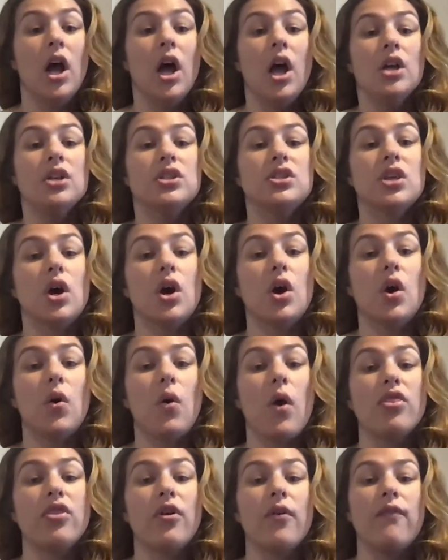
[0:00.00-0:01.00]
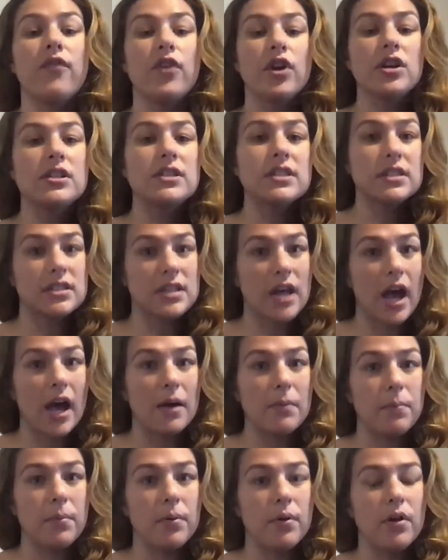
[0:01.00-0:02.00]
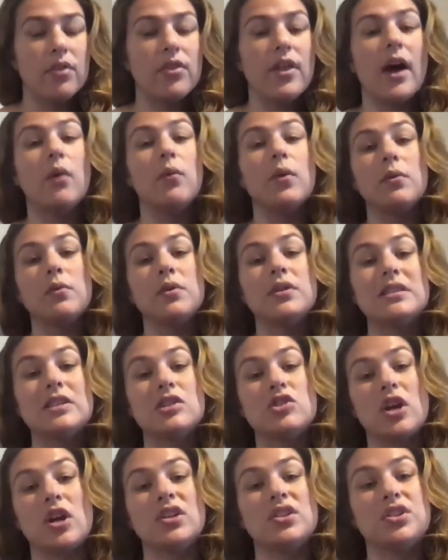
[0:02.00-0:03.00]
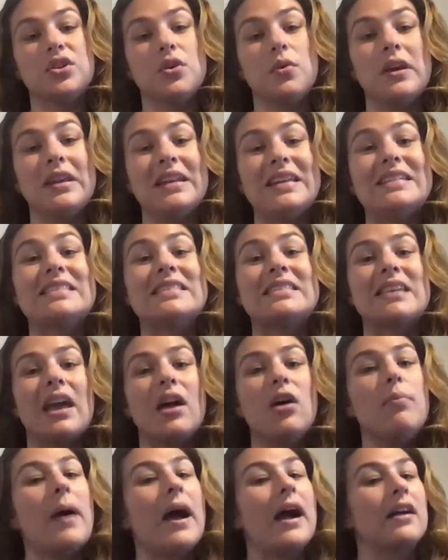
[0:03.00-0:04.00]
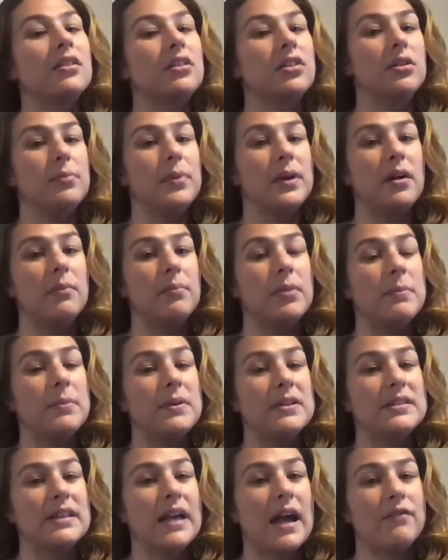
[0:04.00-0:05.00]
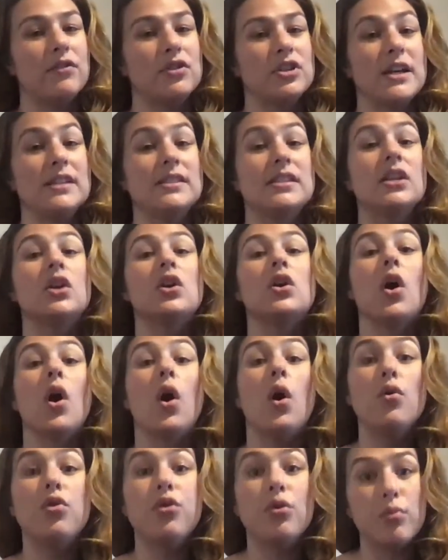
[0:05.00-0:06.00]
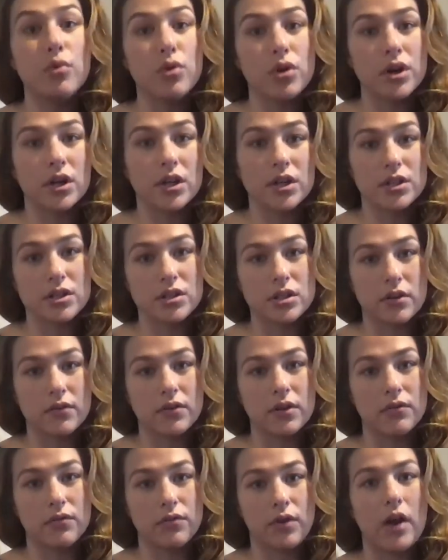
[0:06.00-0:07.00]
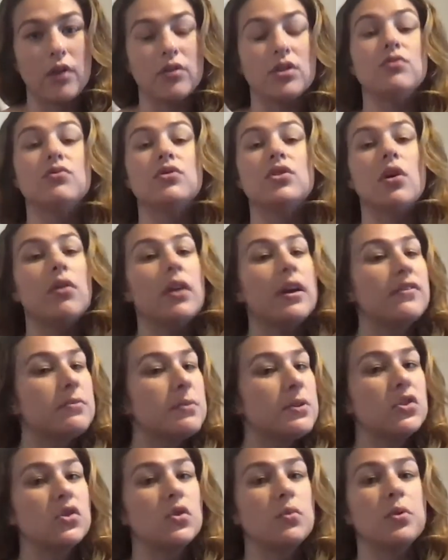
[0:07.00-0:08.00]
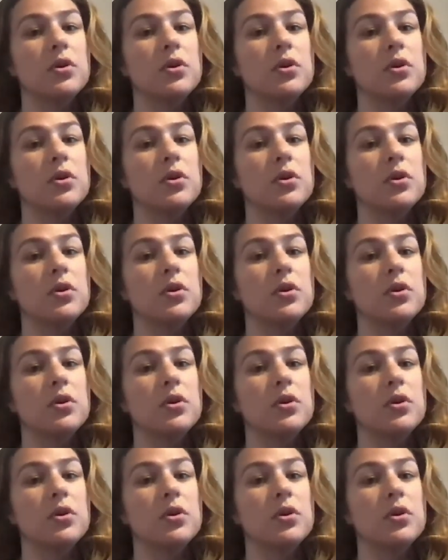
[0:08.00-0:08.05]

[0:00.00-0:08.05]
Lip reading: So the first step that we would suggest doing is scale back a little bit on PPC advertising. Go the more conservative route. You don't have to be super